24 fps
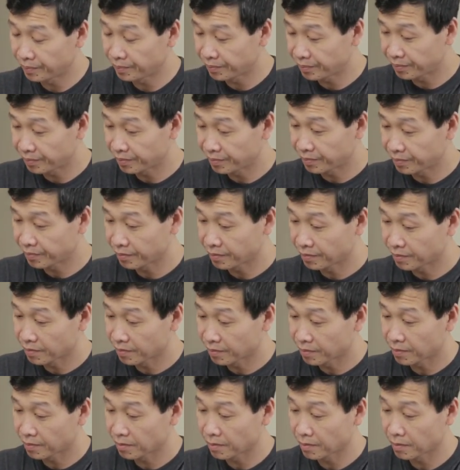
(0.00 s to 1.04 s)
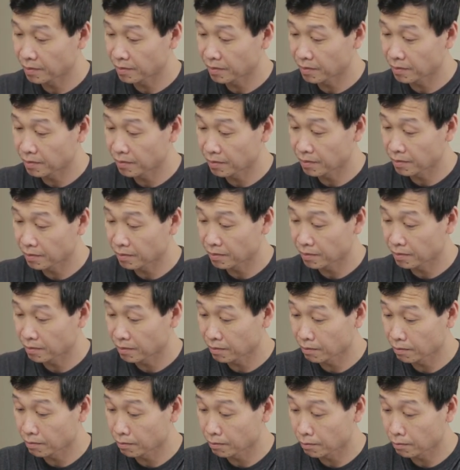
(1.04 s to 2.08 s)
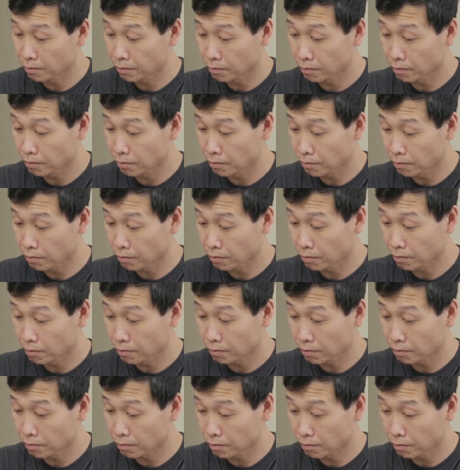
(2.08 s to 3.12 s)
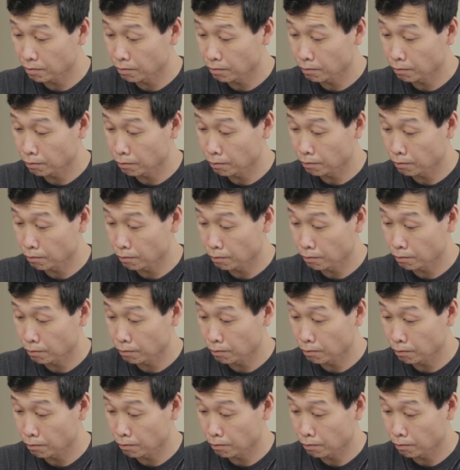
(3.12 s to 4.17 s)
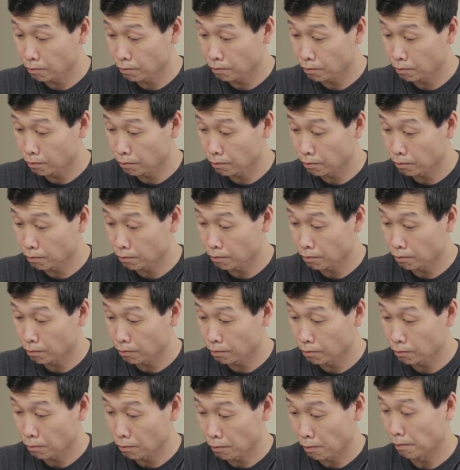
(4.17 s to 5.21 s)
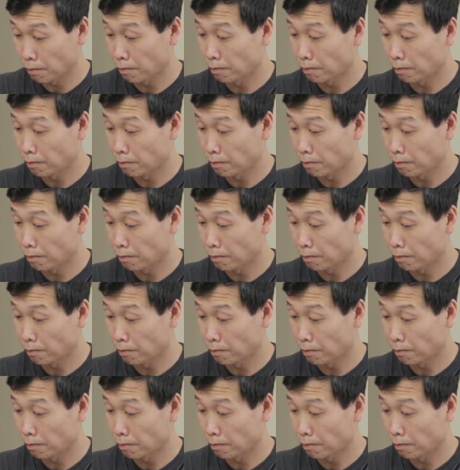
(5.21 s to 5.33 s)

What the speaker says: (silence)